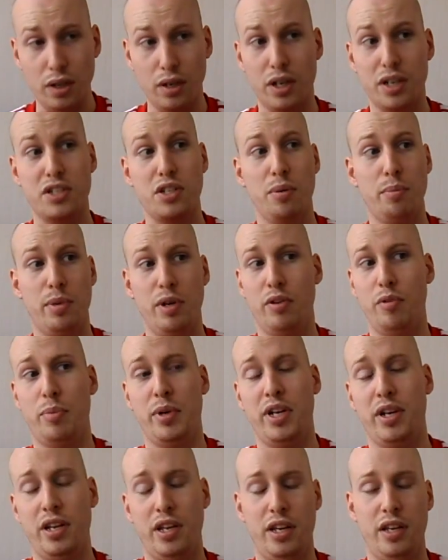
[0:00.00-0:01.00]
like some people have
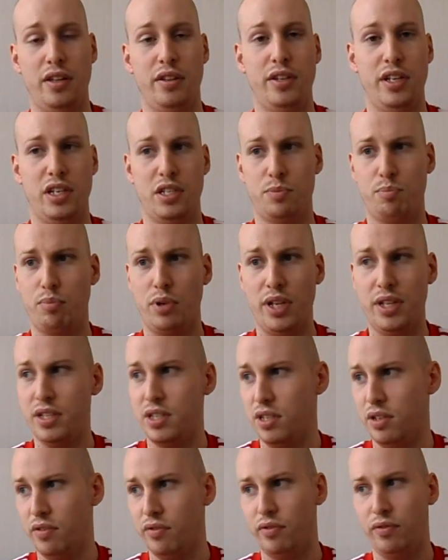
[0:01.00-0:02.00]
been here, there's
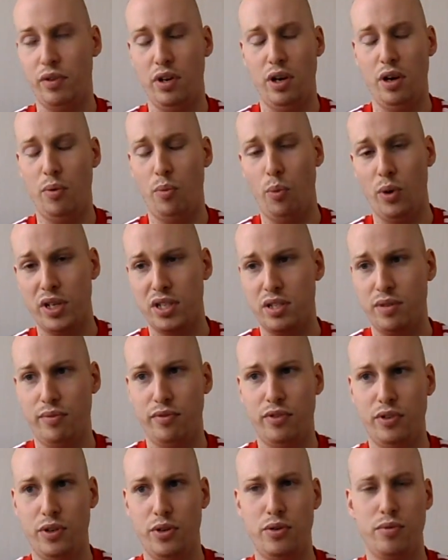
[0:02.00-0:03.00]
plenty of
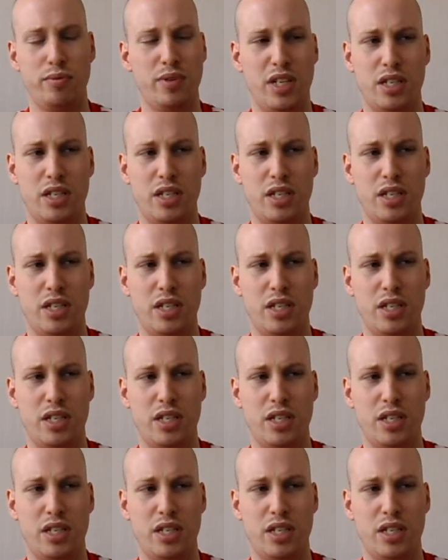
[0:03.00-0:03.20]
Western food.